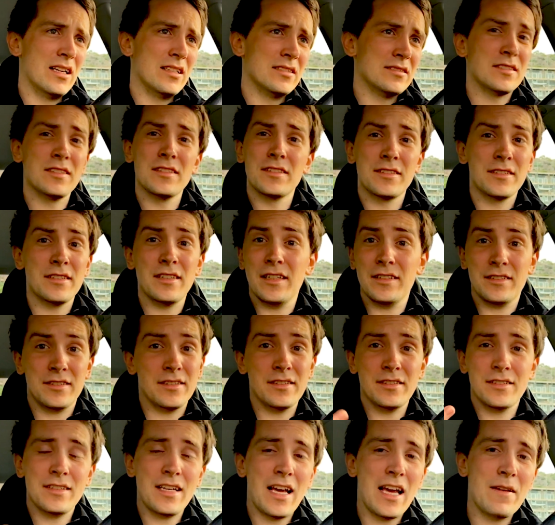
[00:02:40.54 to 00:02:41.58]
It's
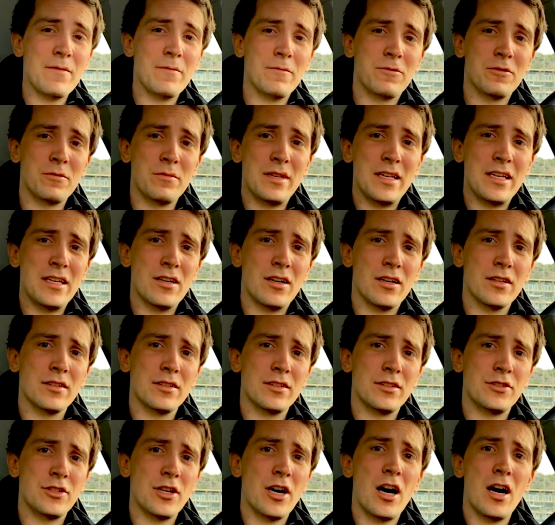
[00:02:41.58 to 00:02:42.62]
the same for me on
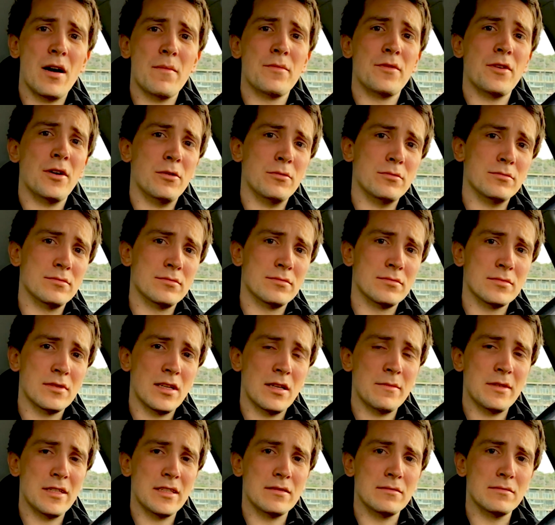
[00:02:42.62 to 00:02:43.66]
the job, though.
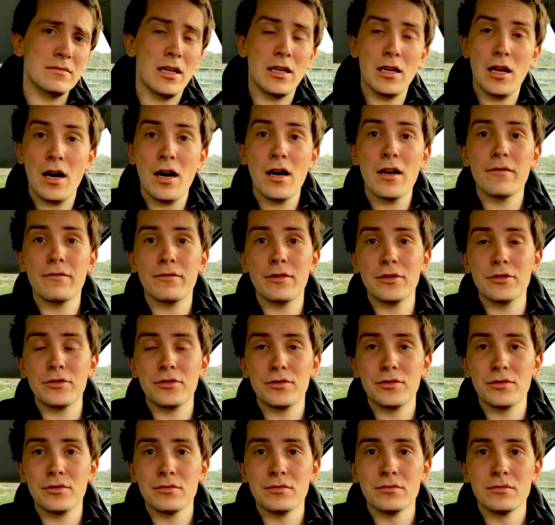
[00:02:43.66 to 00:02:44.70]
I mean, a lot of
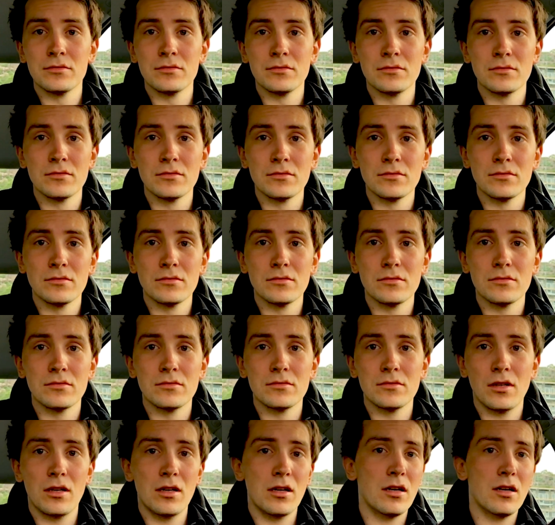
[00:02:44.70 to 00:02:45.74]
us
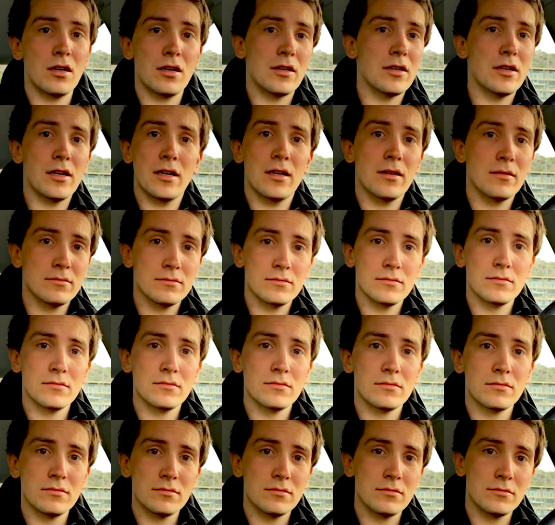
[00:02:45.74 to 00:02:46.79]
are
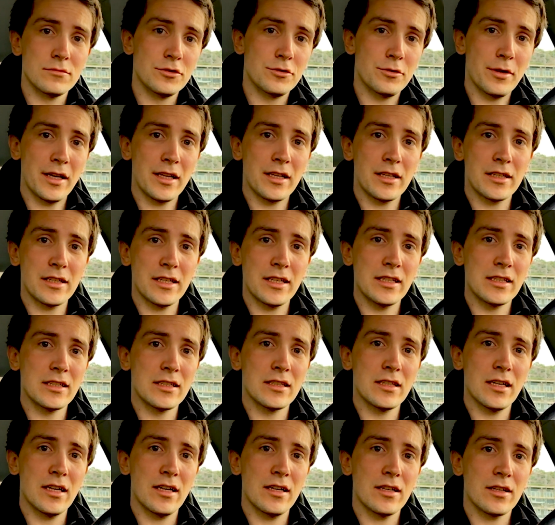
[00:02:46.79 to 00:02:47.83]

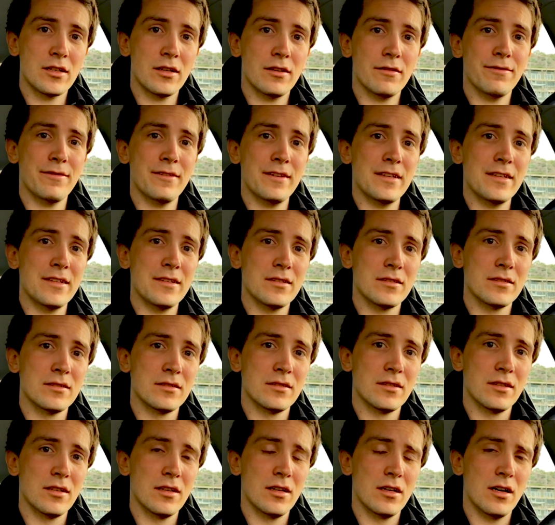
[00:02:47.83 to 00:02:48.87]
drinking coffee
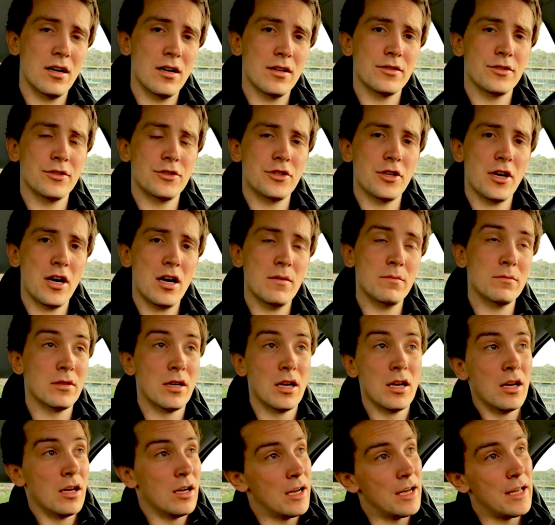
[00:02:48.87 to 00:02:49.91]
on the job,
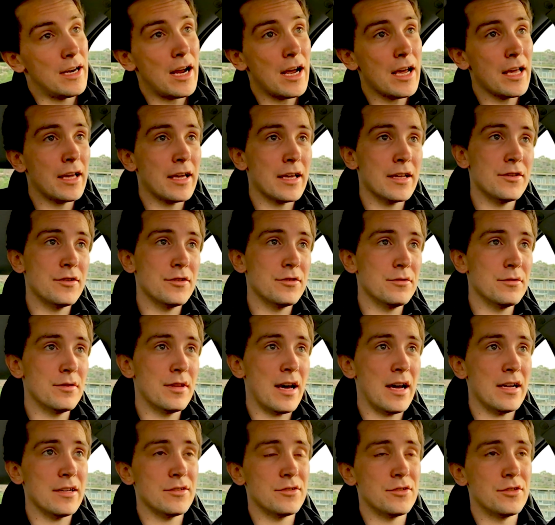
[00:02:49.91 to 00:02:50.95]
and I can do
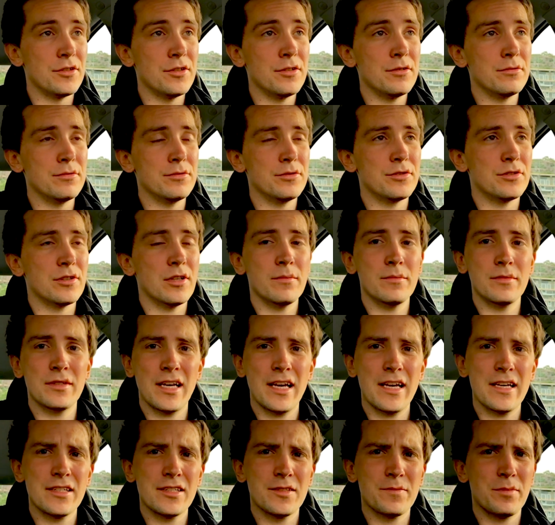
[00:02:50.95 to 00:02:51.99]
that too some
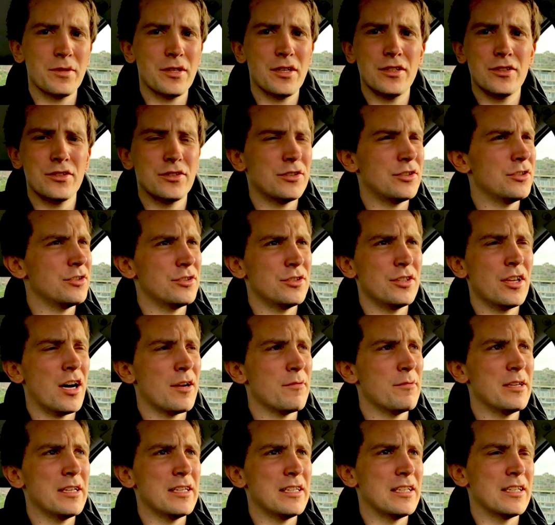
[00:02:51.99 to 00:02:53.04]
days, but it's just
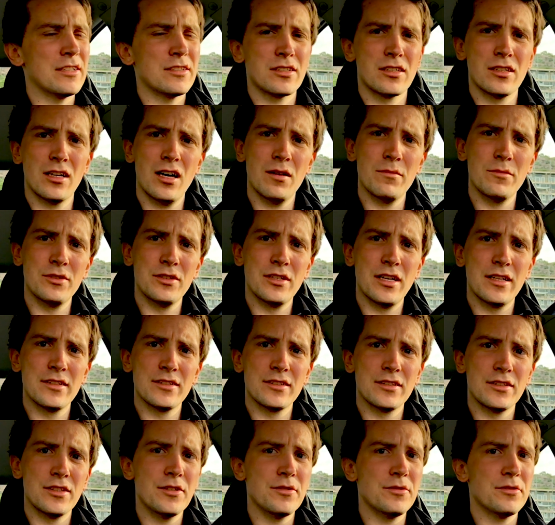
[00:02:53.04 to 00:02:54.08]
not really as common
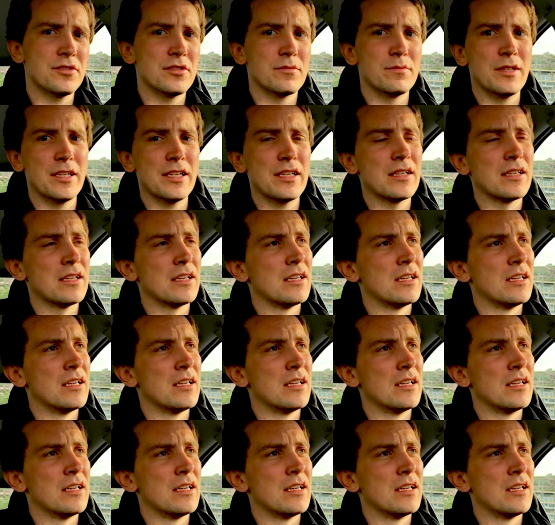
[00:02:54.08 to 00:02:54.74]
as it used to be.